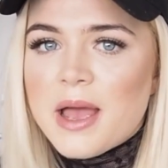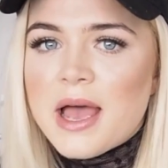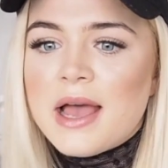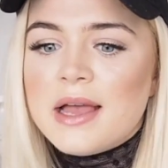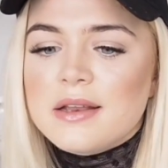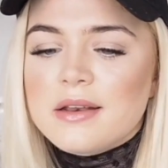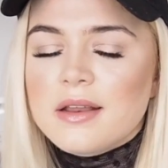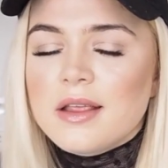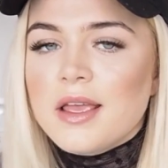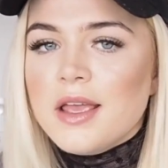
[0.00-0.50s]

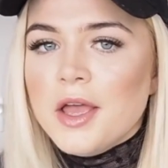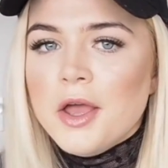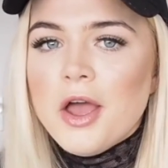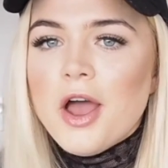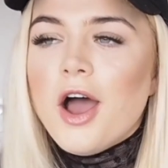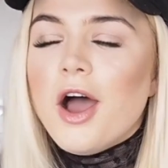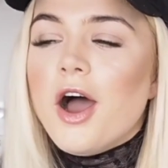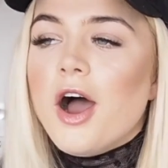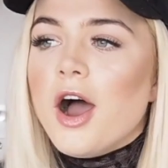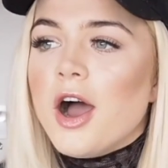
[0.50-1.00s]
And
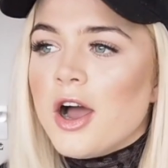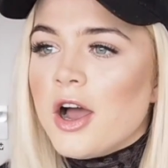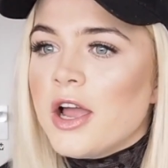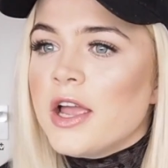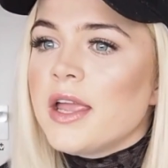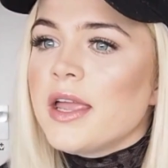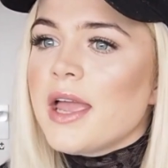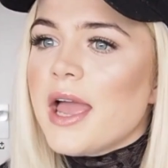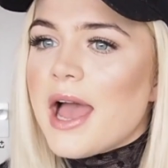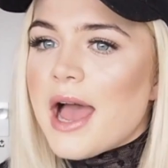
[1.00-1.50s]

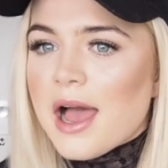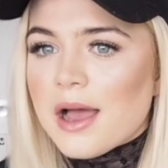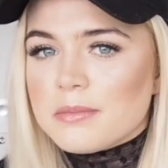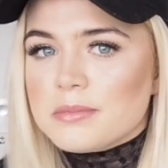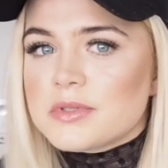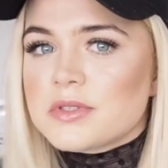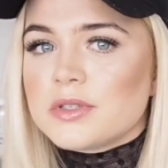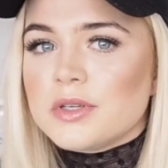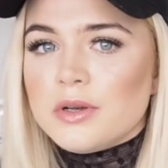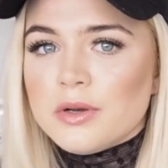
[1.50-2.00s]
I
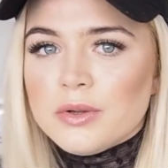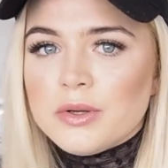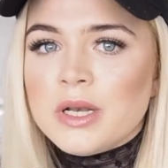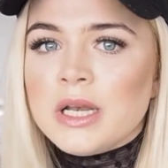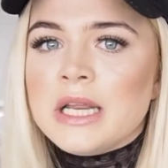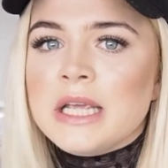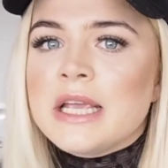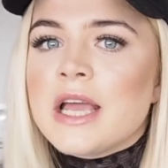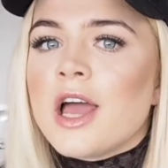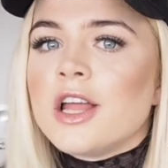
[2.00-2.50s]

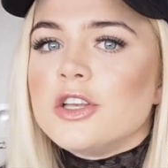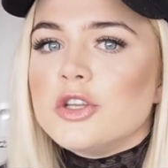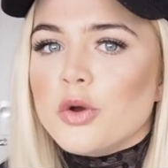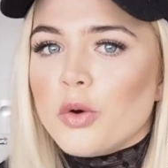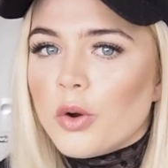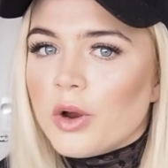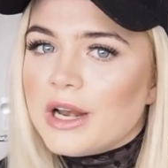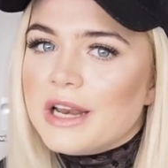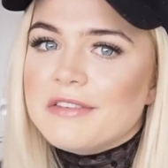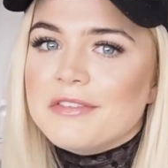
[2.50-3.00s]
absolutely
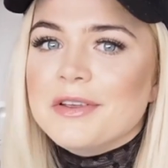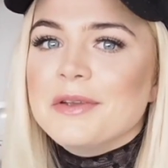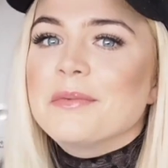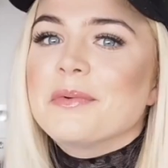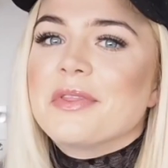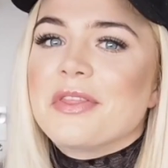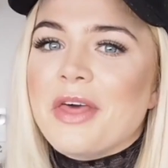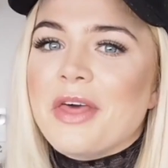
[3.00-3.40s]
adore living with